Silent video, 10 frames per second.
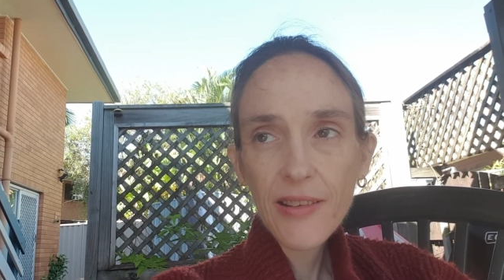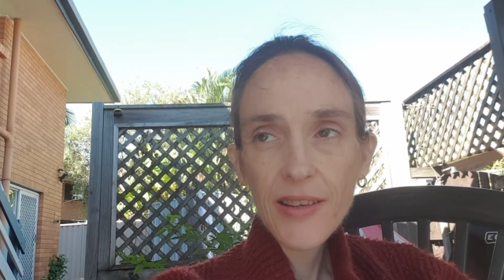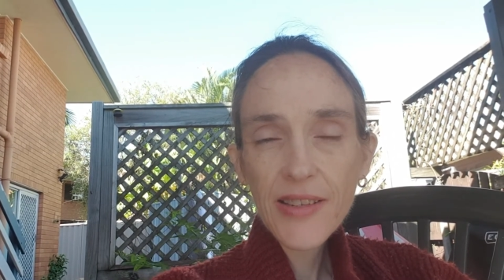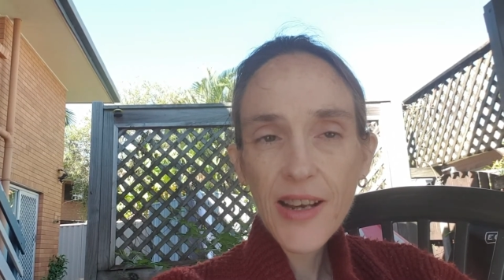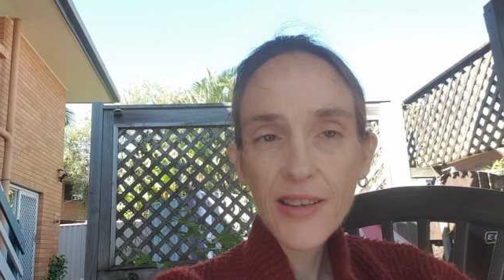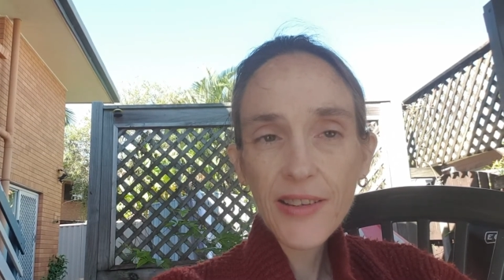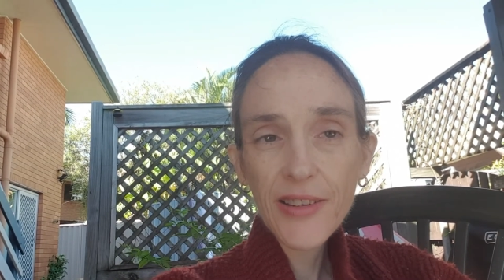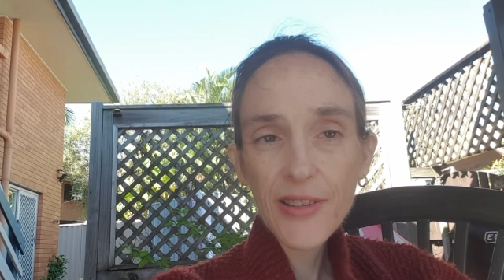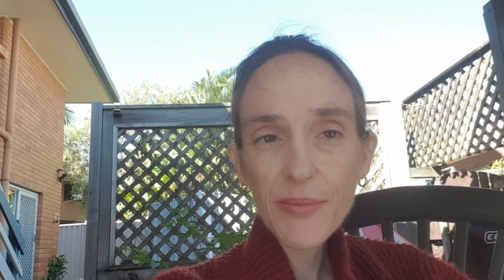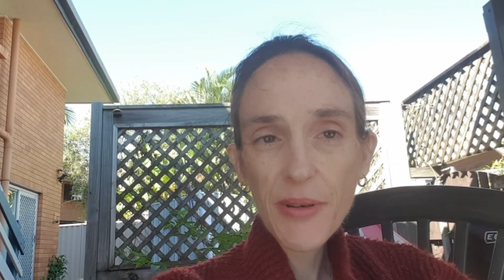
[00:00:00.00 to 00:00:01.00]
Italian
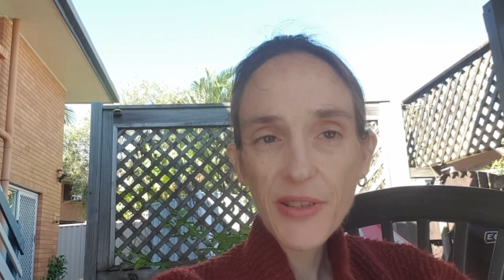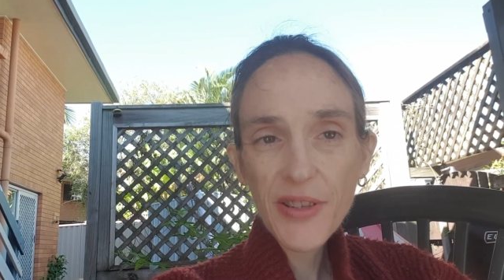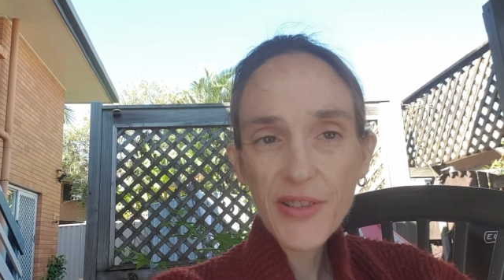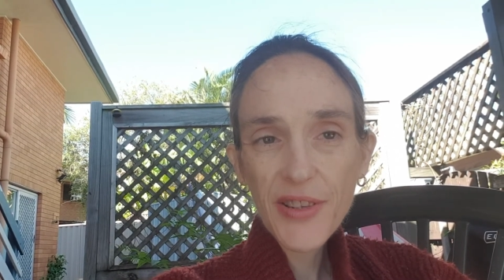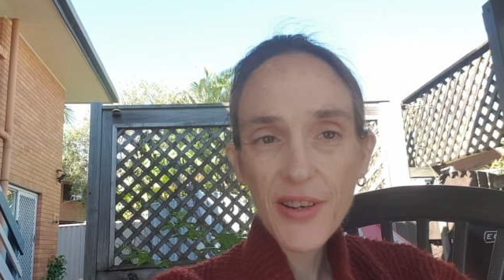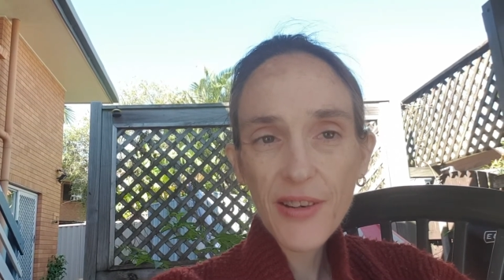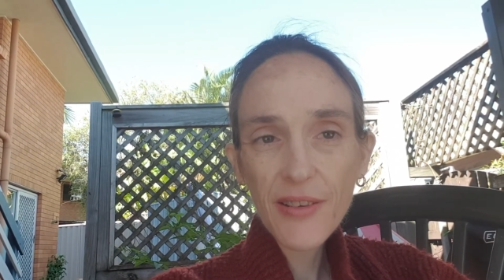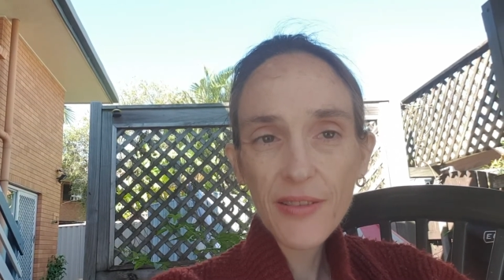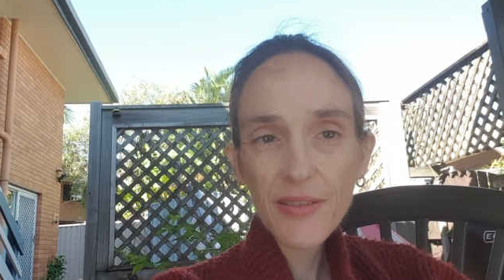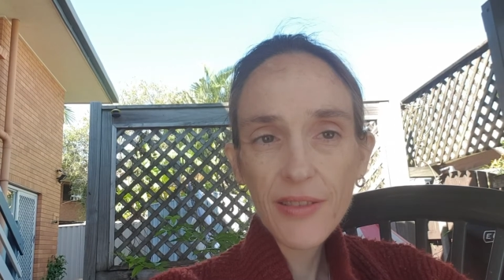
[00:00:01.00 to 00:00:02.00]
espresso
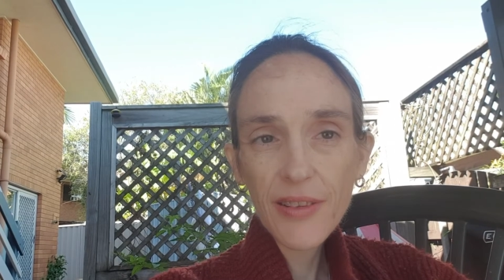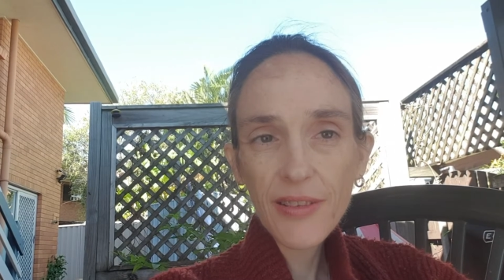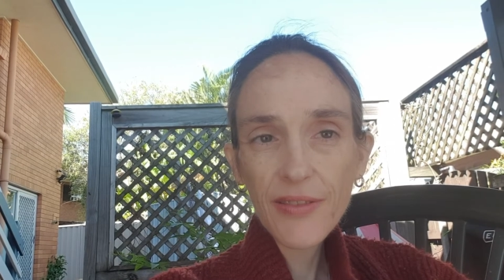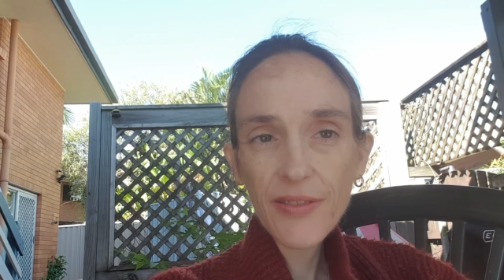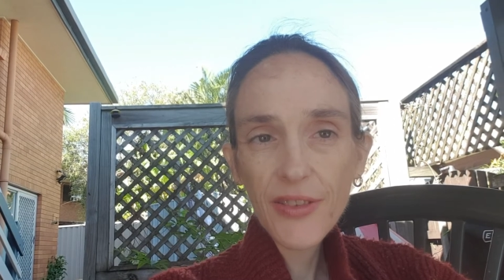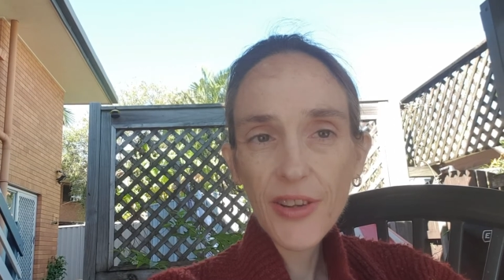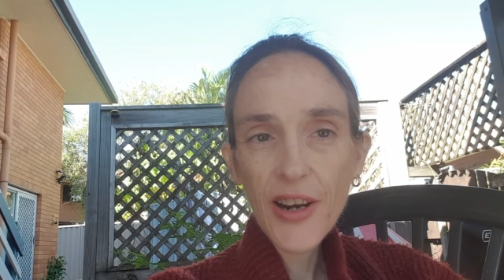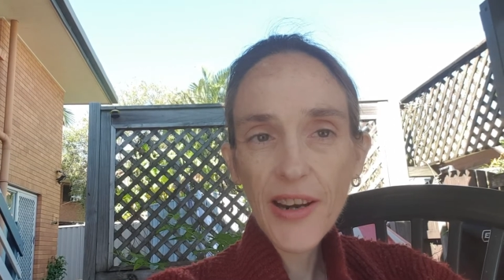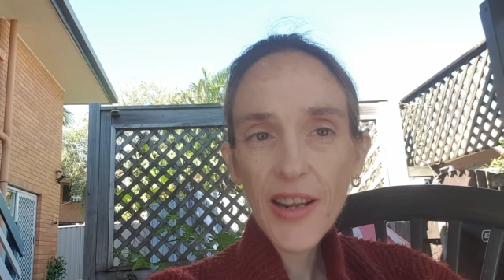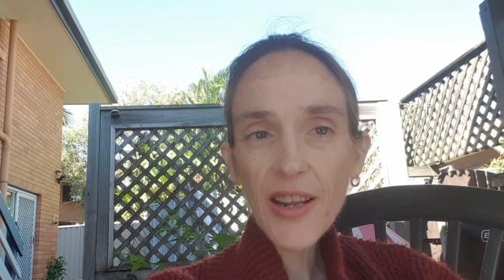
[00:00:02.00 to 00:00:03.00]
style
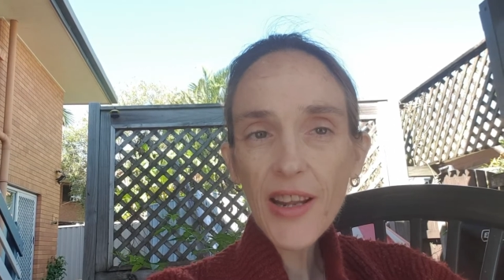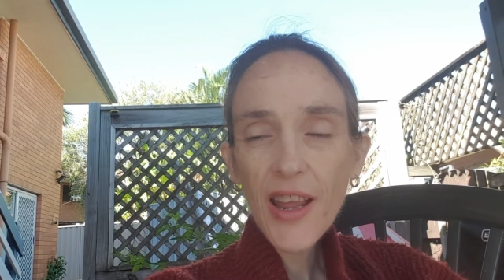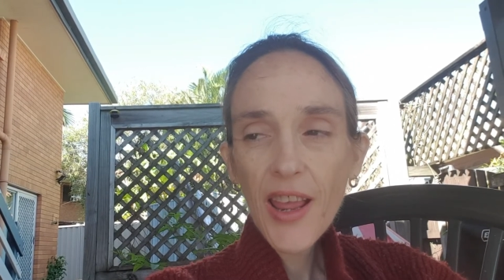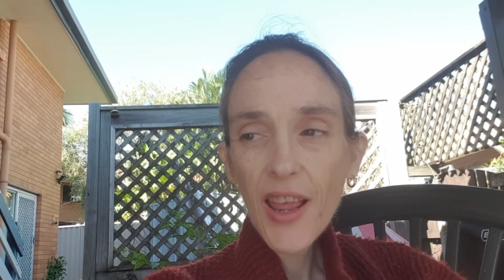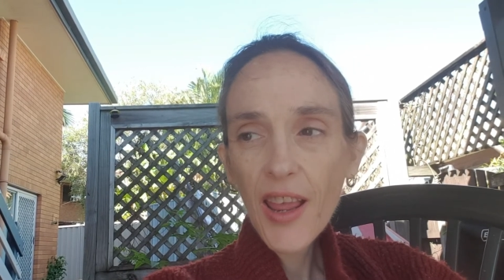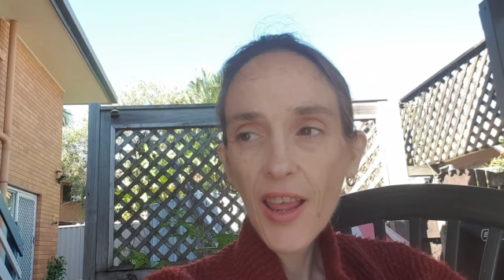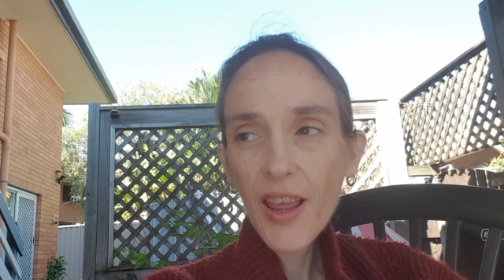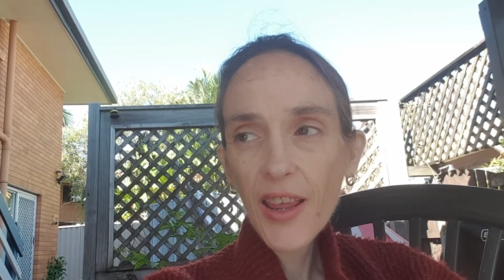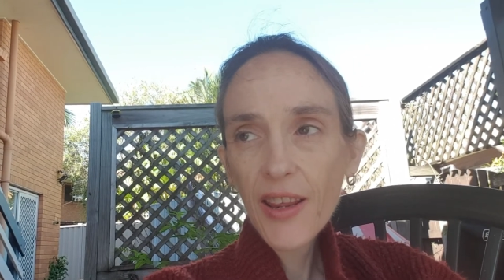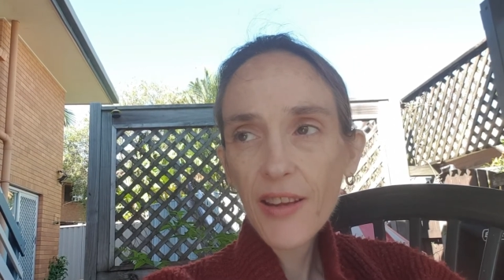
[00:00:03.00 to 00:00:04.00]
variety,
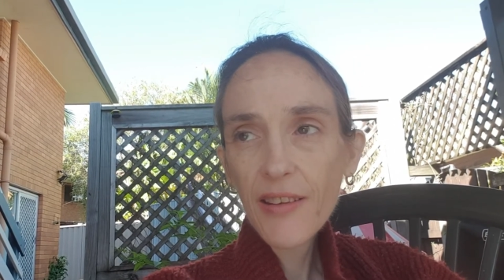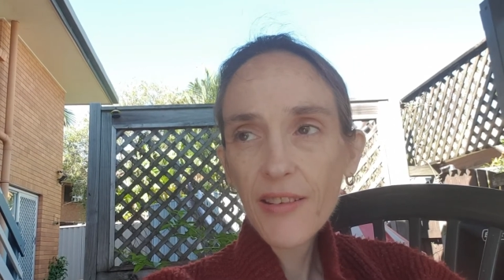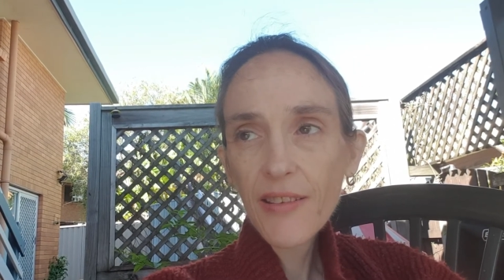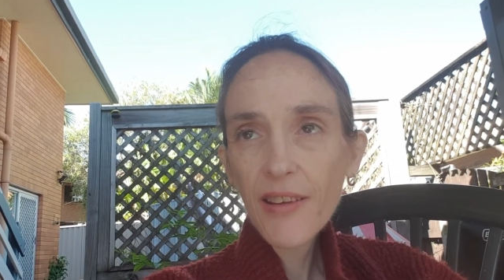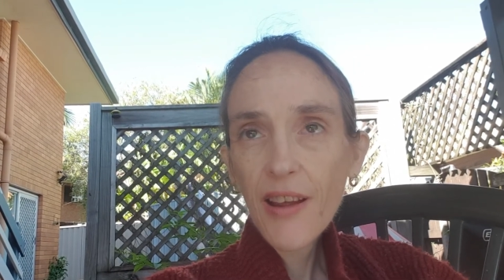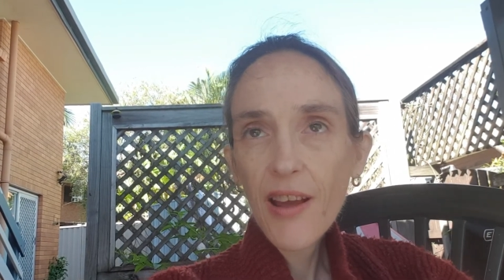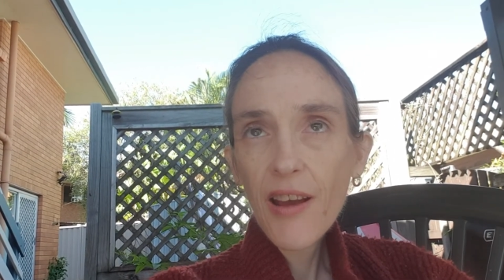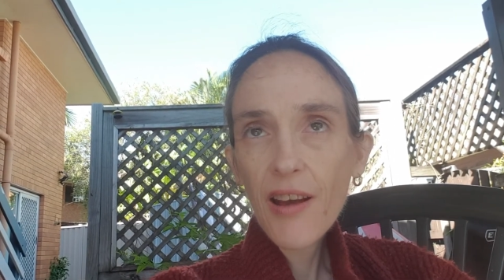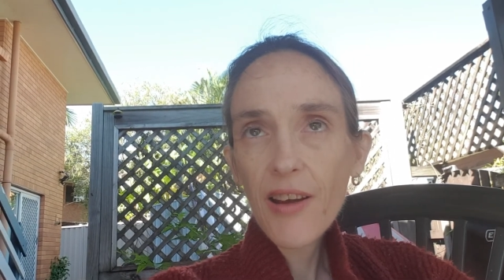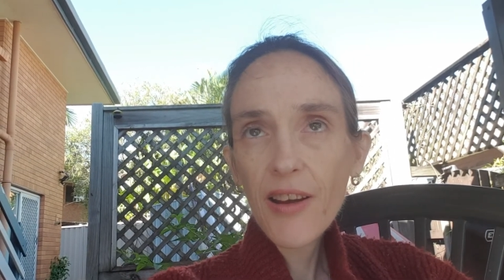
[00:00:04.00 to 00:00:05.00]
and
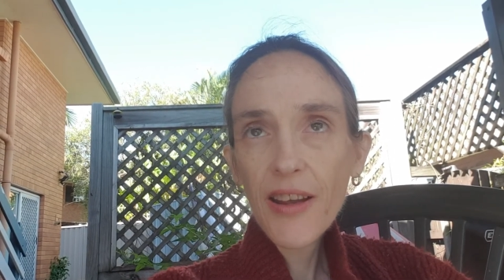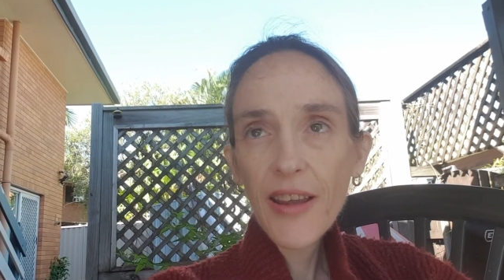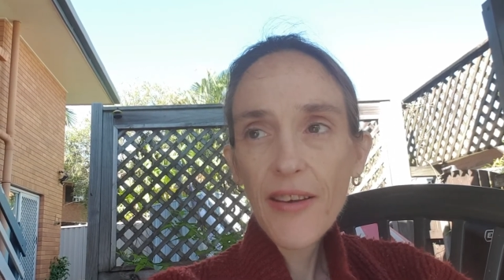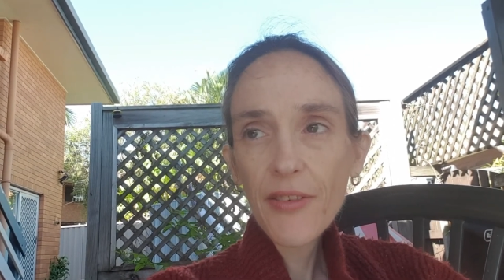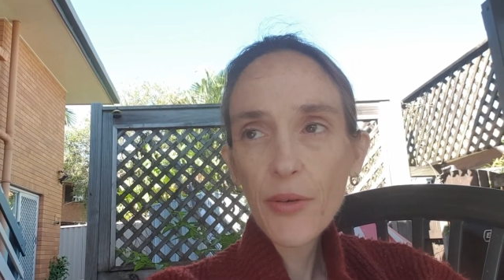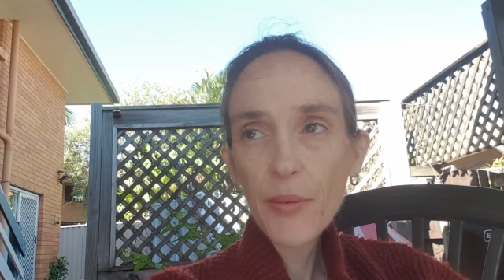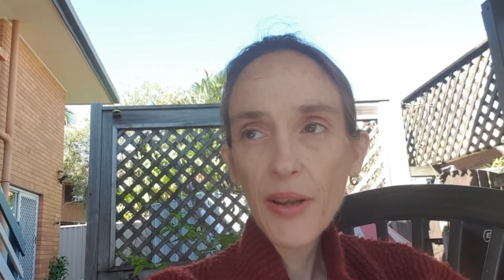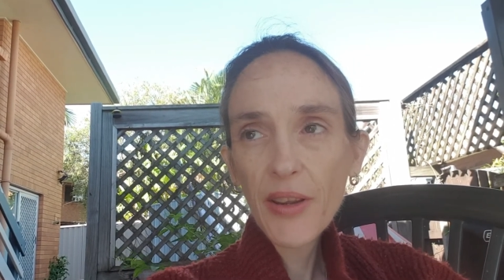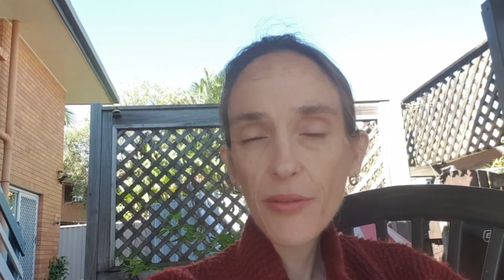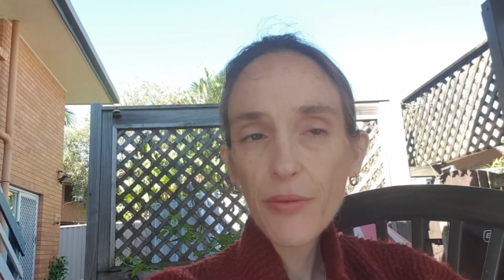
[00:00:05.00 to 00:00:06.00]
I have it
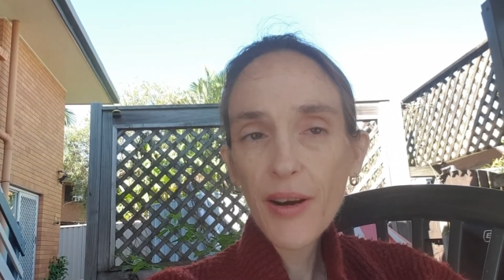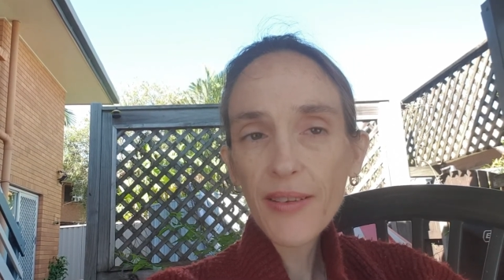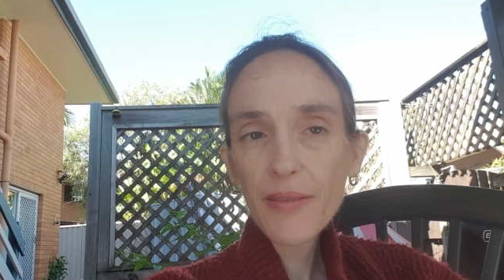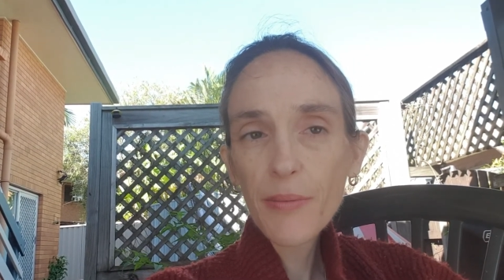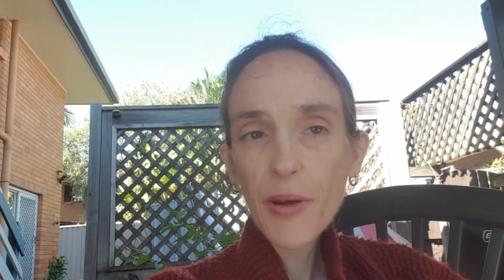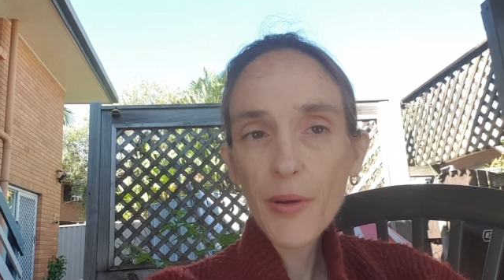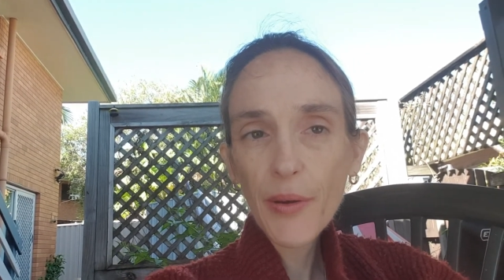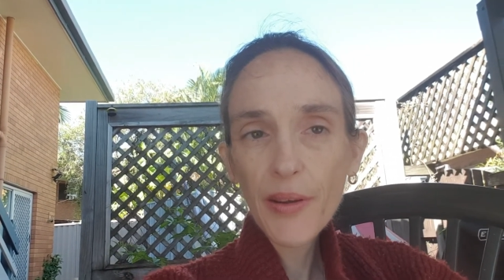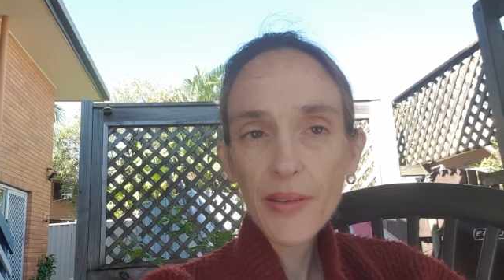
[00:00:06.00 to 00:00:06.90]
with rice milk